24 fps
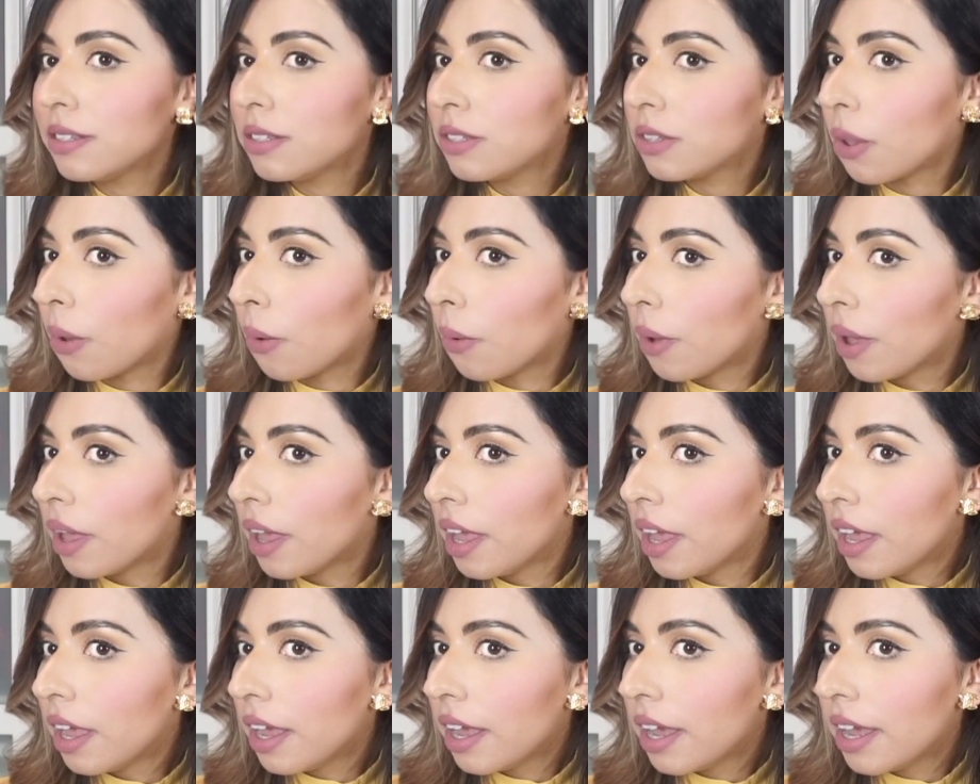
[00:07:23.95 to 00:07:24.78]
So
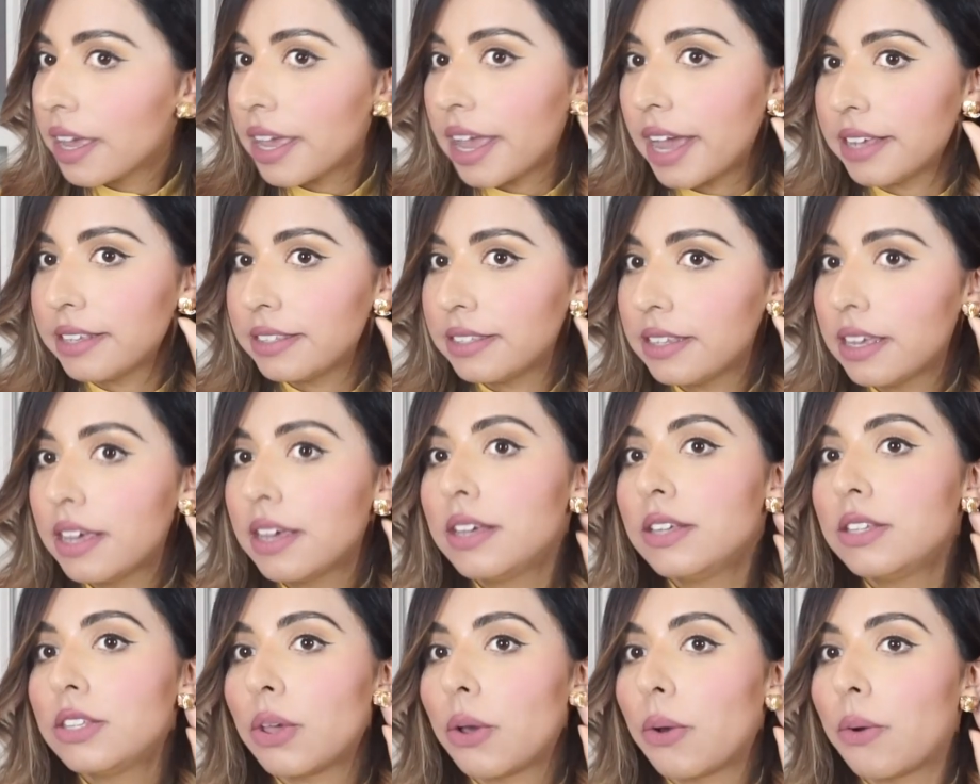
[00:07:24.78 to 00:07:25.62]
yes,
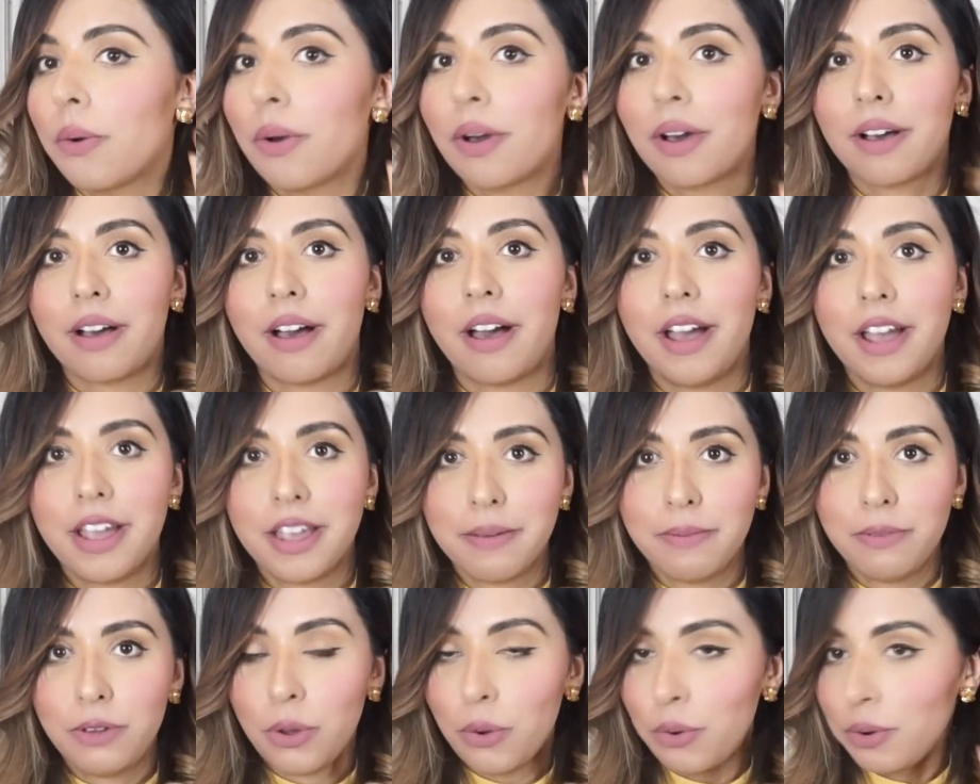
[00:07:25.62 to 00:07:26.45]
so I
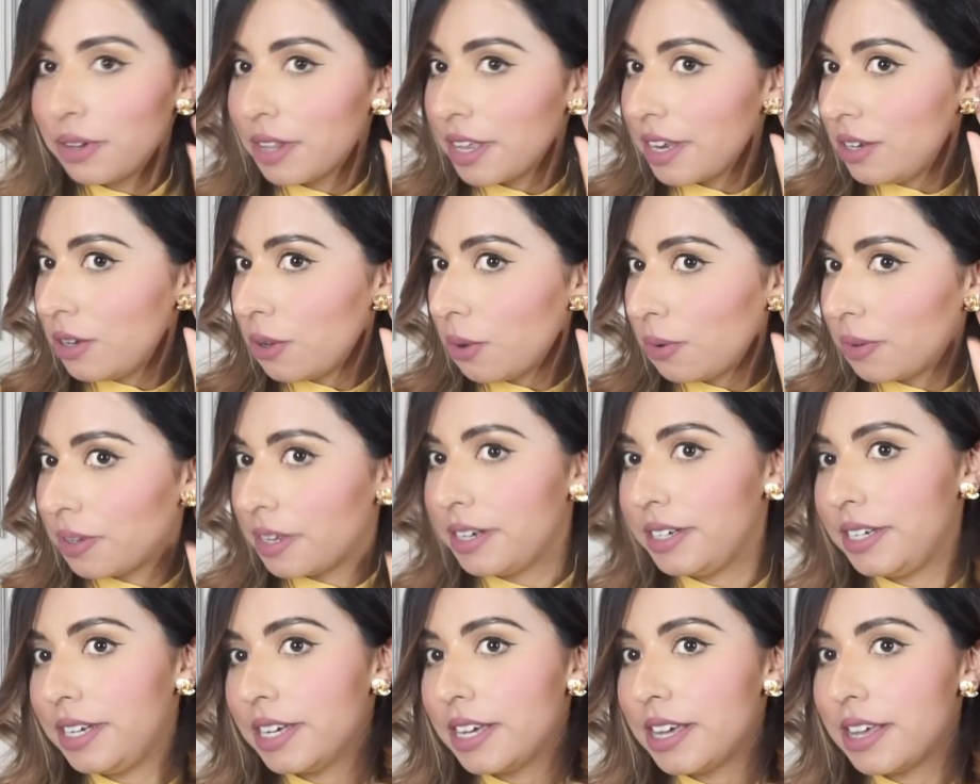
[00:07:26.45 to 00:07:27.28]
am totally
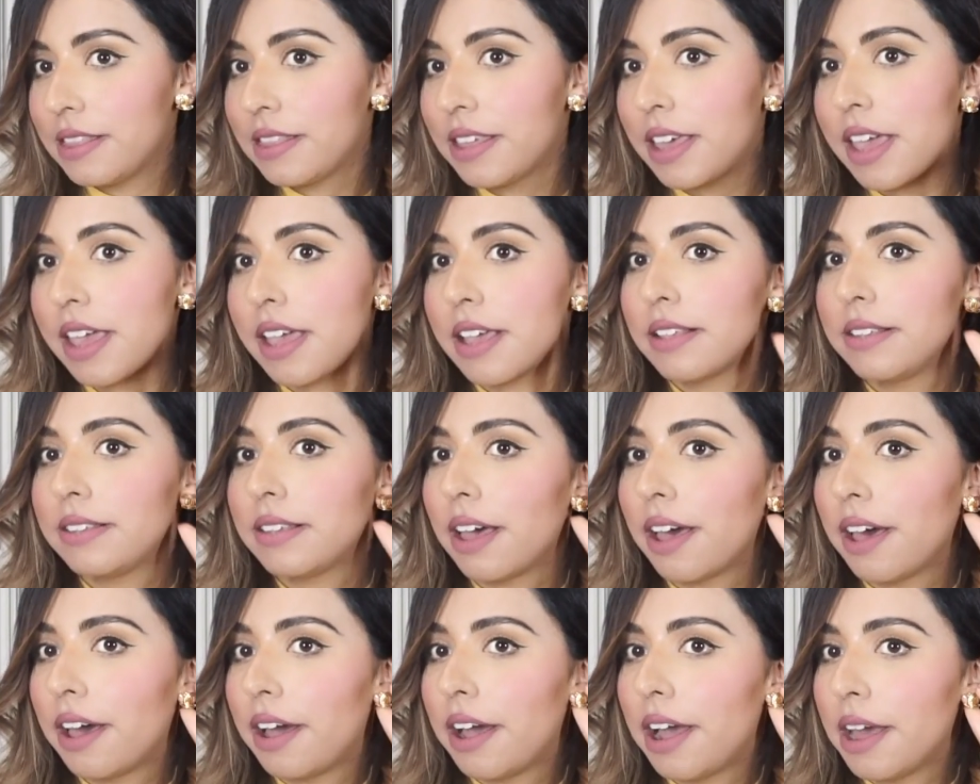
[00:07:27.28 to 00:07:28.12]
digging these.
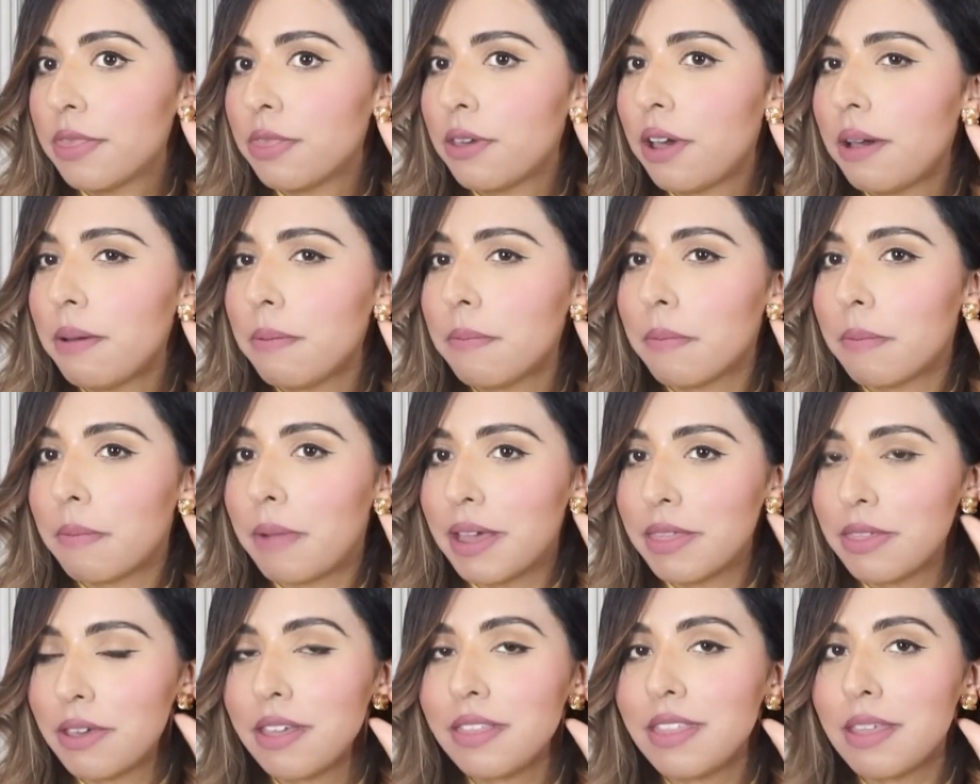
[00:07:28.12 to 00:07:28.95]
I
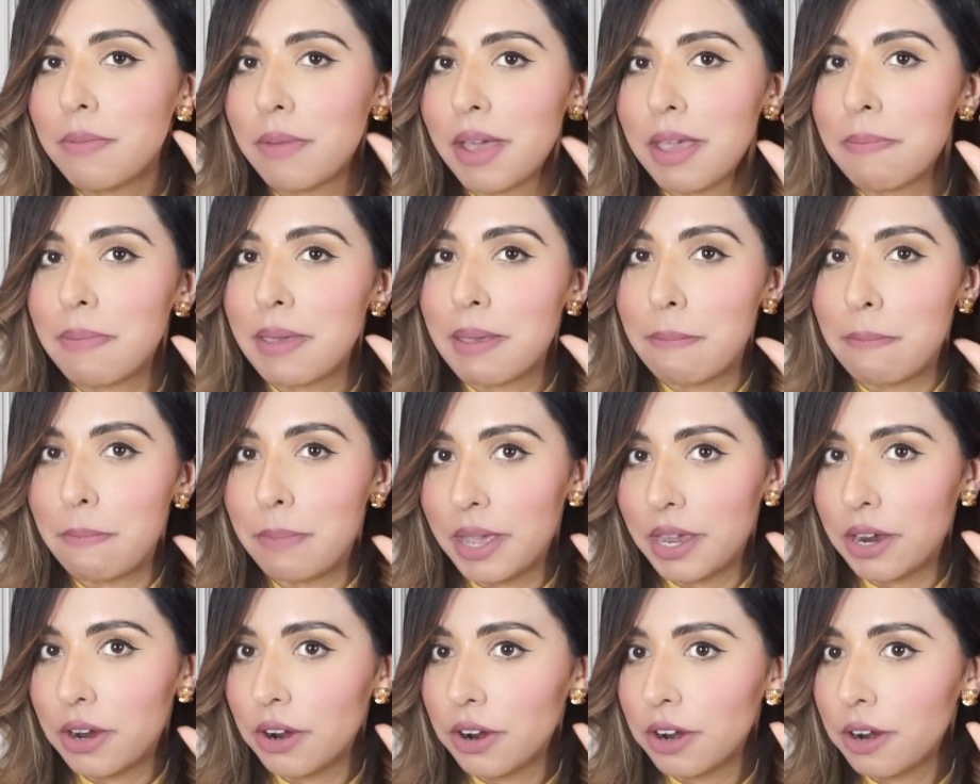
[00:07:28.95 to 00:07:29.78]
thought they might be
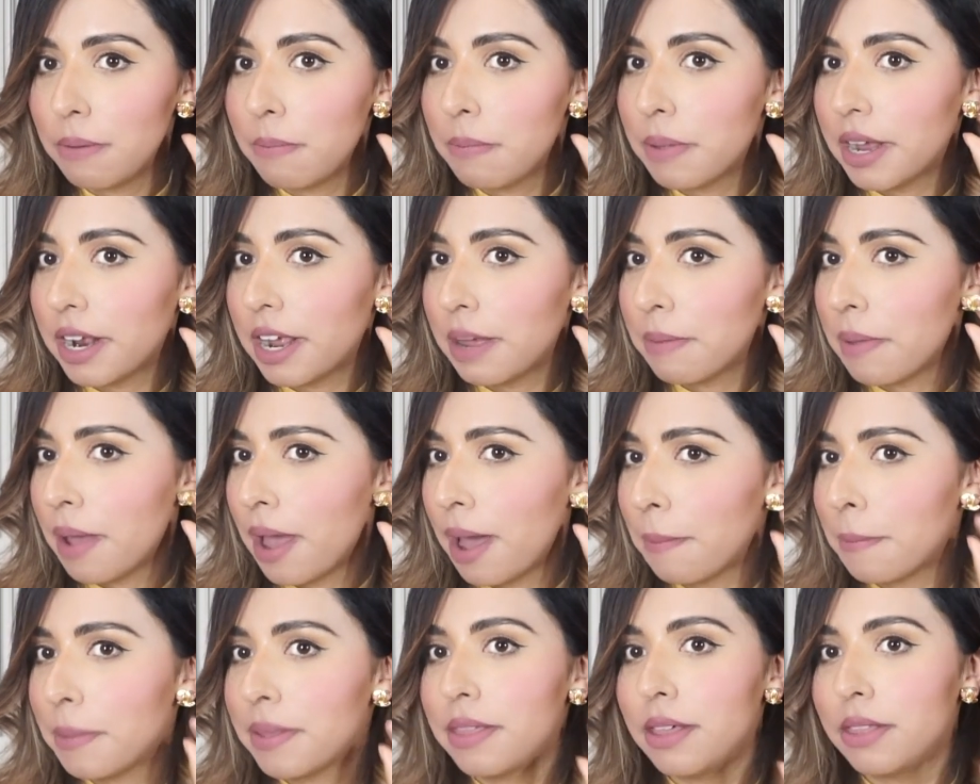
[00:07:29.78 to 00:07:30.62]
bigger, but I'm
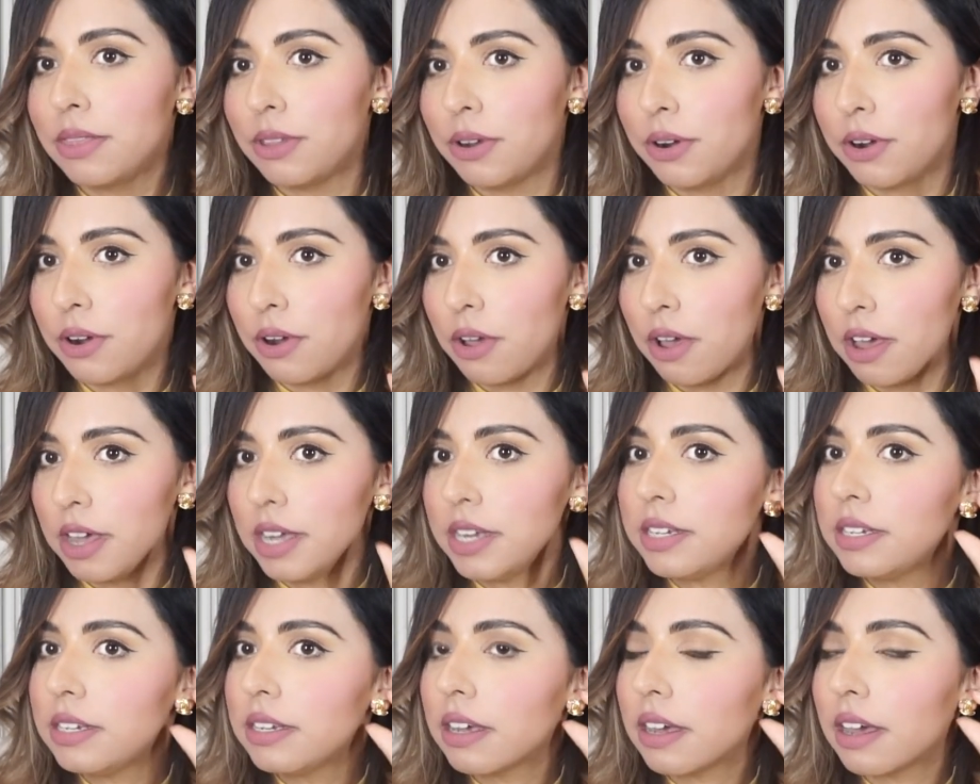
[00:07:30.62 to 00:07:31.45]
happy that they're
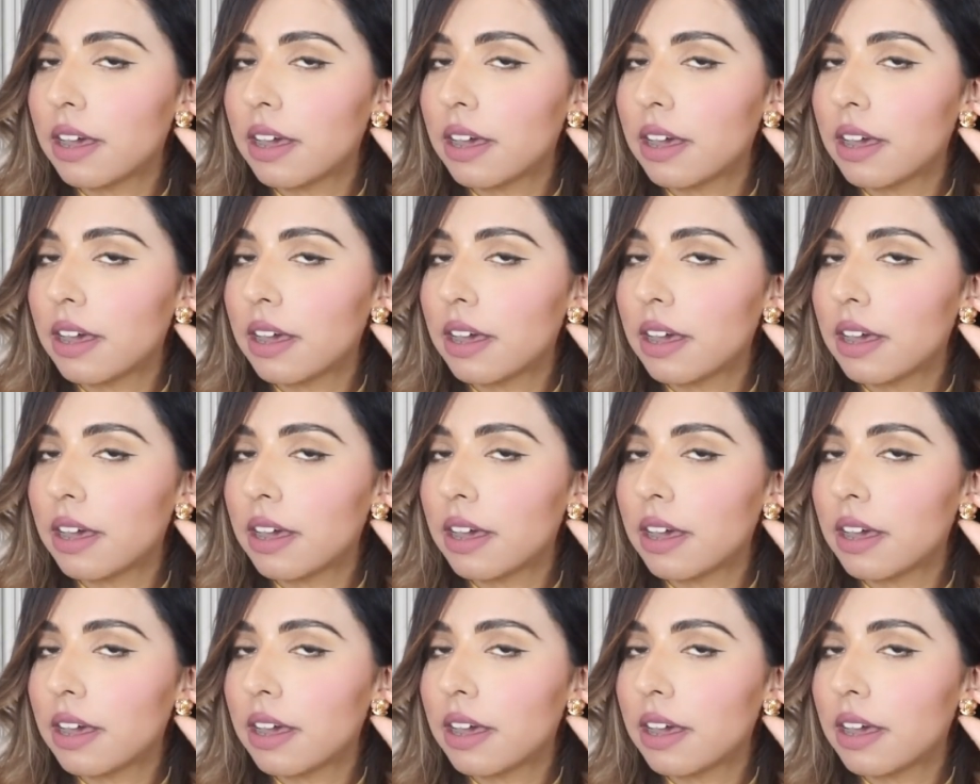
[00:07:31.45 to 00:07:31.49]
not.